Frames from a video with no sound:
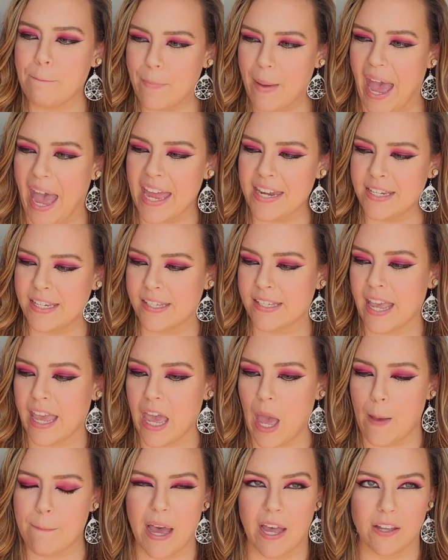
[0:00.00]
bad to say
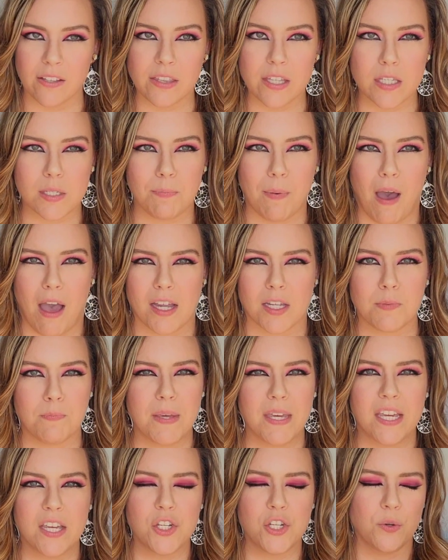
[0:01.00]
about this box
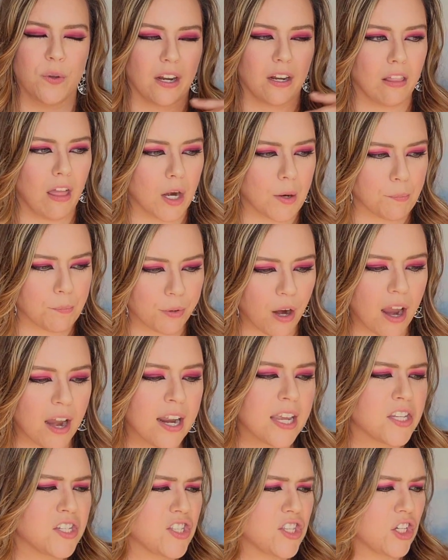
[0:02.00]
because you get a lot of
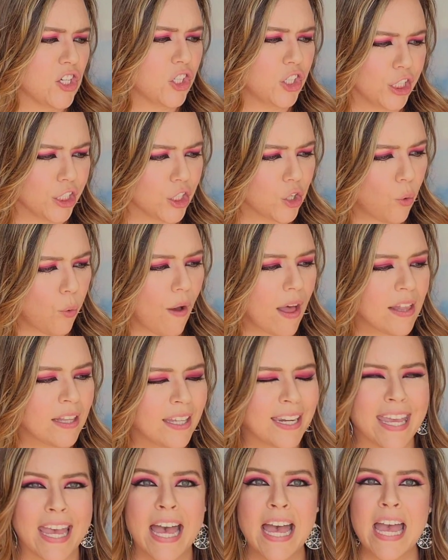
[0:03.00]
products, they're good
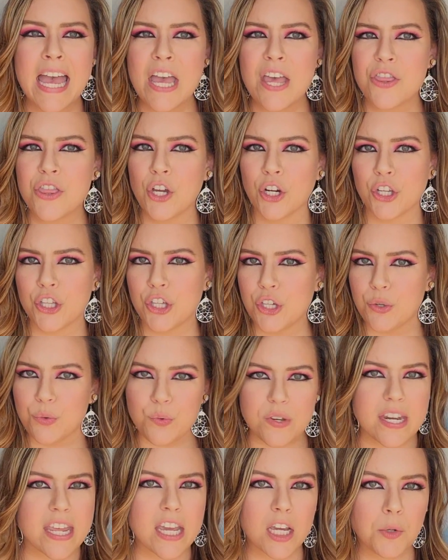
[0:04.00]
quality, they're
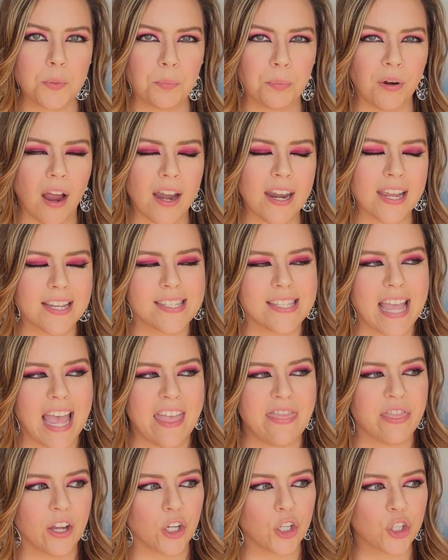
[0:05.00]
unique products,
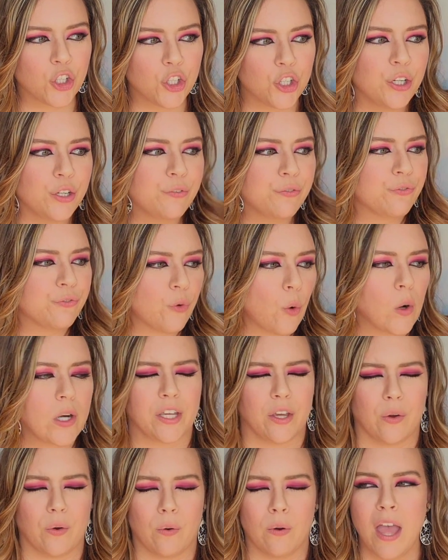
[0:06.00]
and they're good for
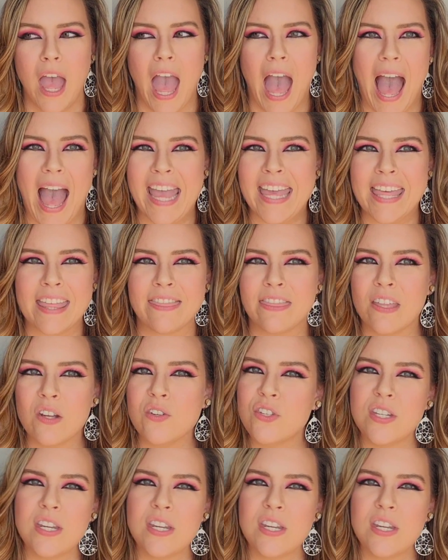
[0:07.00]
you. There's